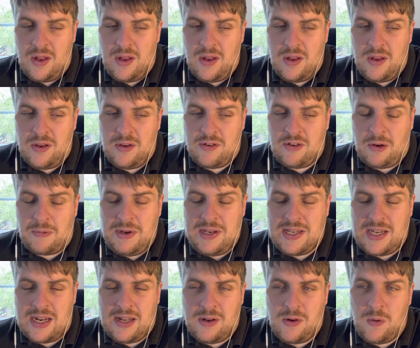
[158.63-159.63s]
So he's
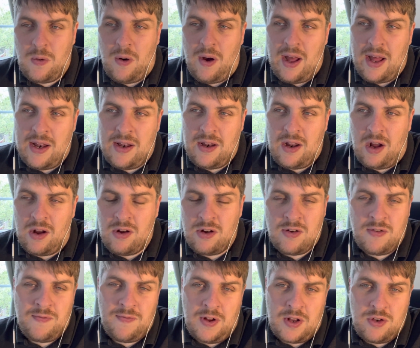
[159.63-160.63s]
had quite an
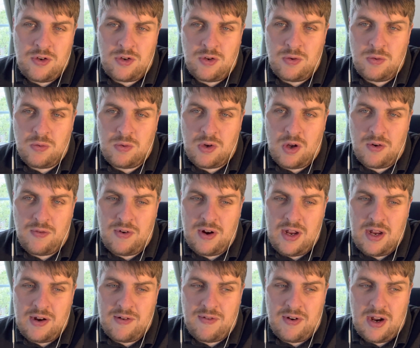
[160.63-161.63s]
unconventional
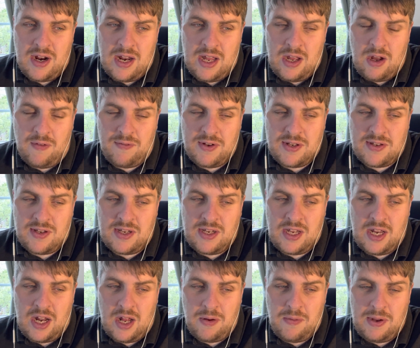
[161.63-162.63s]
career, really. Obviously, you
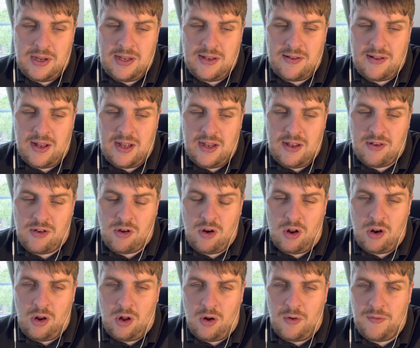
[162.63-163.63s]
know, he's got
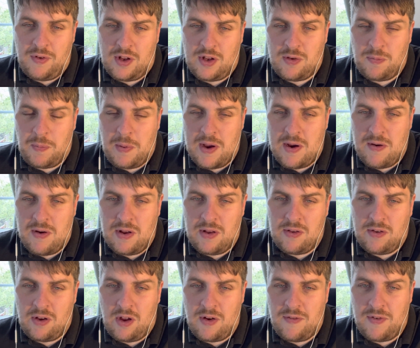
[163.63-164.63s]
a lot of
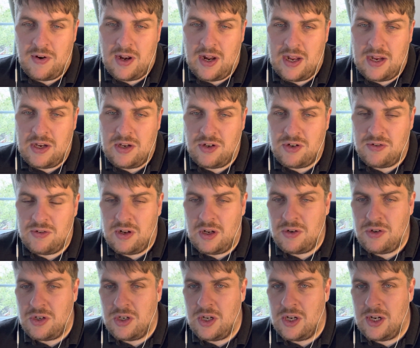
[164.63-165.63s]
experience over in Asia and
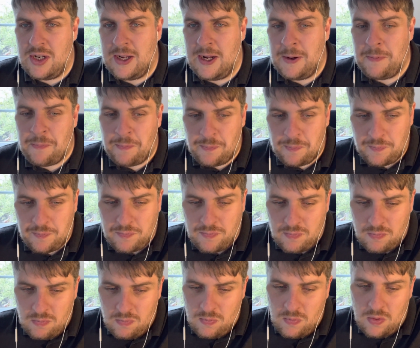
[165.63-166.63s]
Oceania.
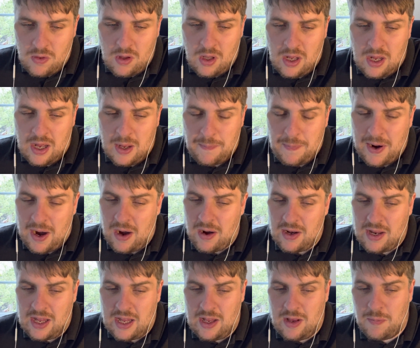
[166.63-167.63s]

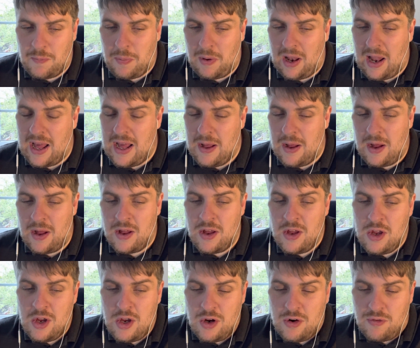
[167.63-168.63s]
Apparently his player
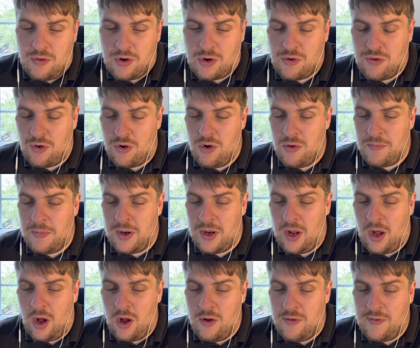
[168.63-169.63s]
recruitment
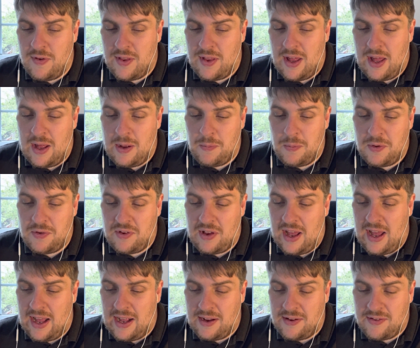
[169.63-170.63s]
over there was
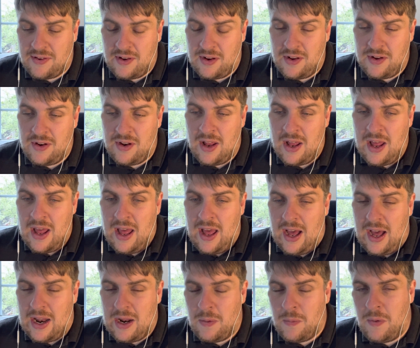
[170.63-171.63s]
excellent,
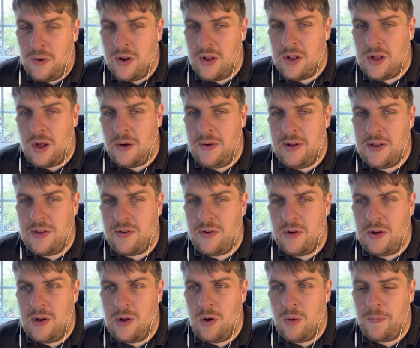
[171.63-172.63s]
and I want to go into a
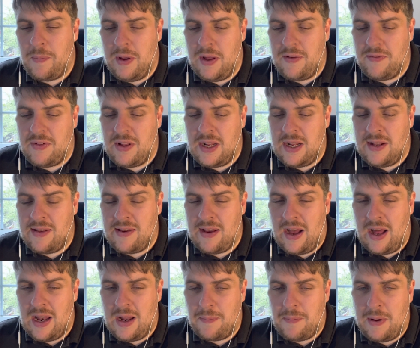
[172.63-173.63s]
little bit of
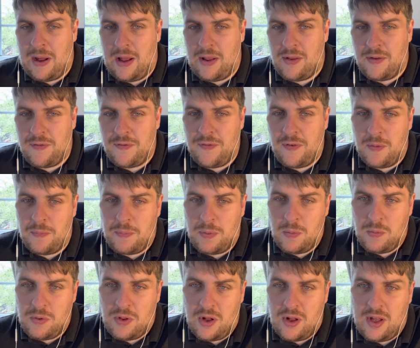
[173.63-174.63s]
detail about the football
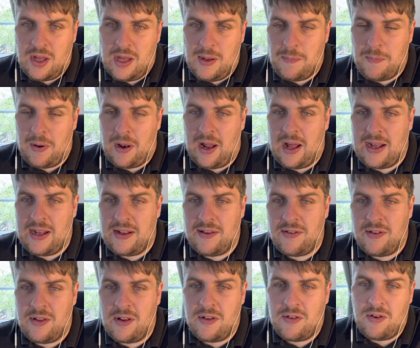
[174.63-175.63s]
that he plays
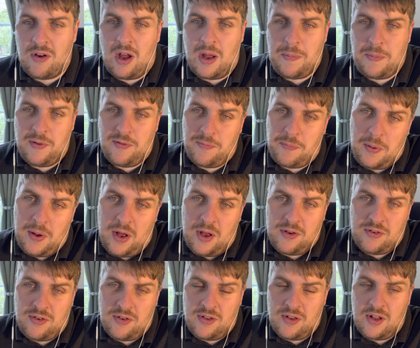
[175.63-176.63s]
and the type of
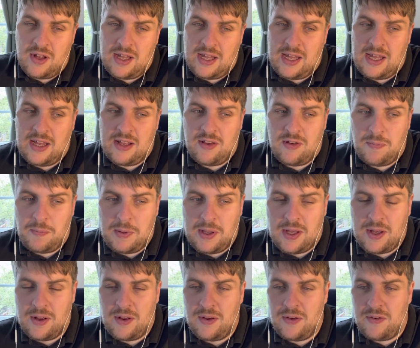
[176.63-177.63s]
person that he is,
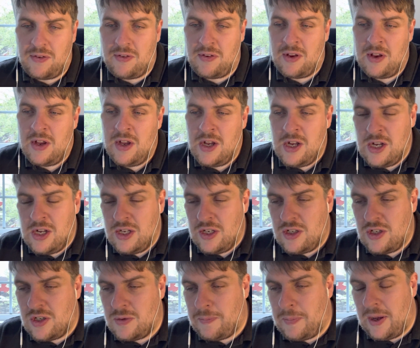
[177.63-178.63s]
because
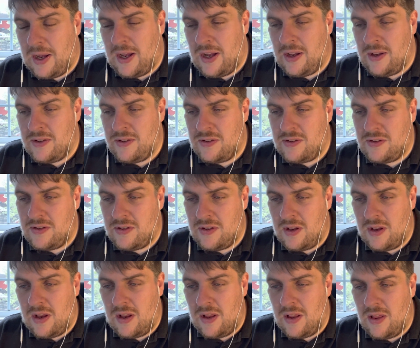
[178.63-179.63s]
Spurs,
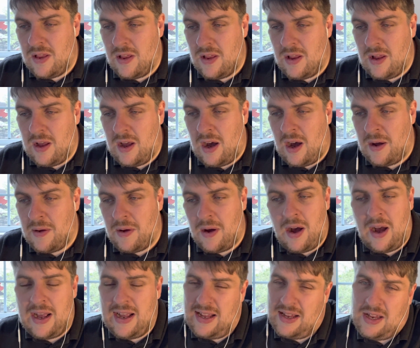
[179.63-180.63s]

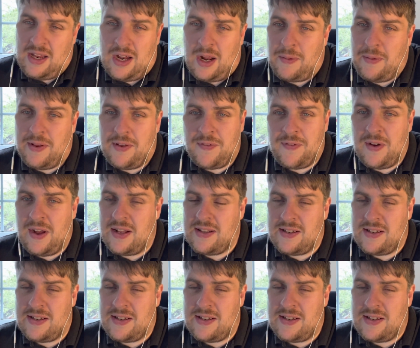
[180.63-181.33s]
it's fair to